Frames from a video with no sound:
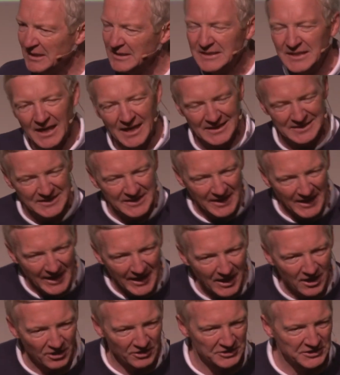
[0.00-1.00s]
God
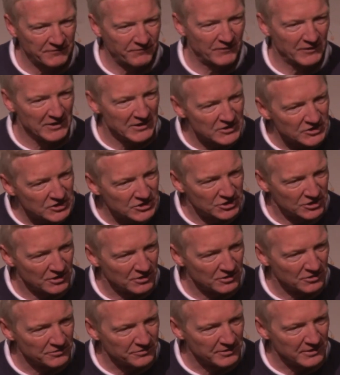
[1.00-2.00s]
cares for his
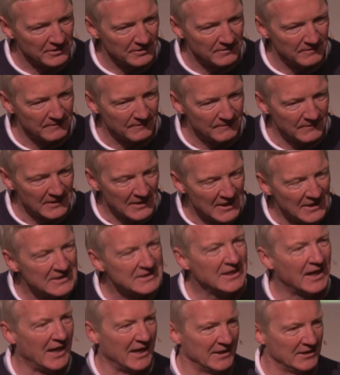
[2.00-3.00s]
children.
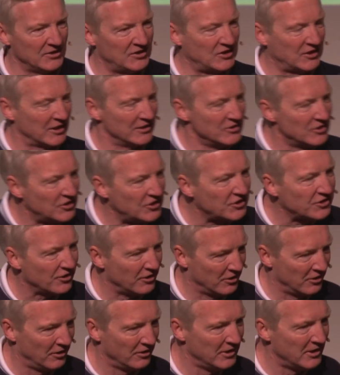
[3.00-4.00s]
God is
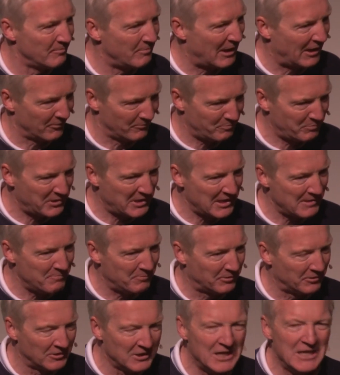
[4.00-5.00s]
concerned about
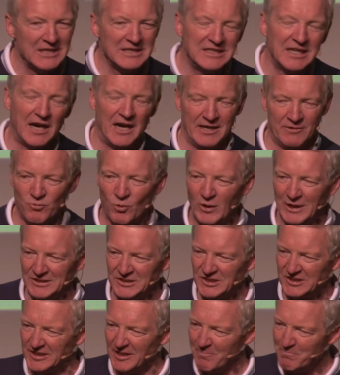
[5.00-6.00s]
people. God
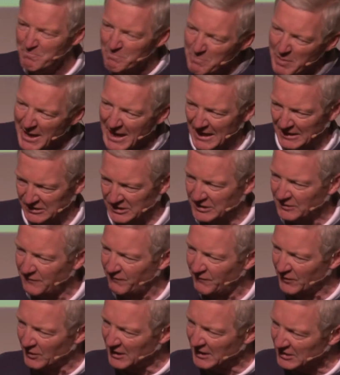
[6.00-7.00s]
wants the best
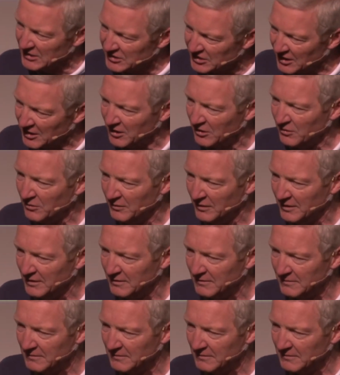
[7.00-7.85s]
for his own.